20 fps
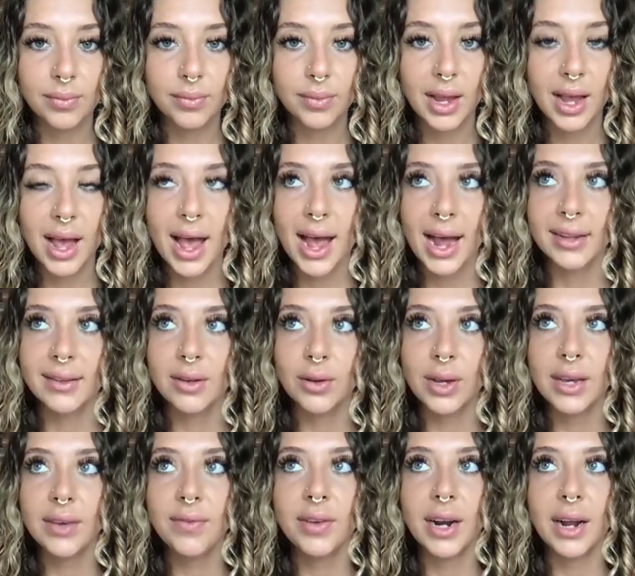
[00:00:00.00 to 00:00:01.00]
And so
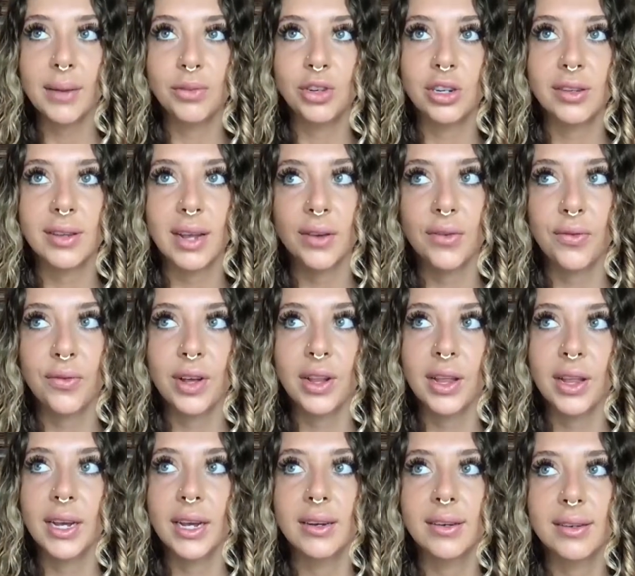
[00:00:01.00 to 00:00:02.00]
even I'm just like
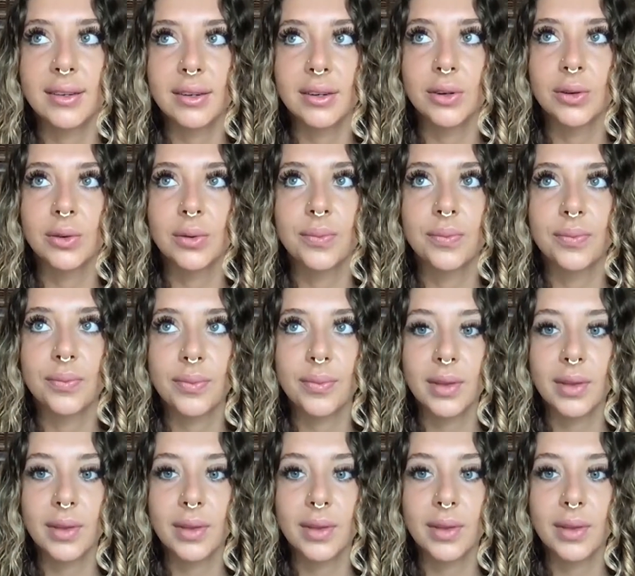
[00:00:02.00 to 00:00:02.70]
feeling into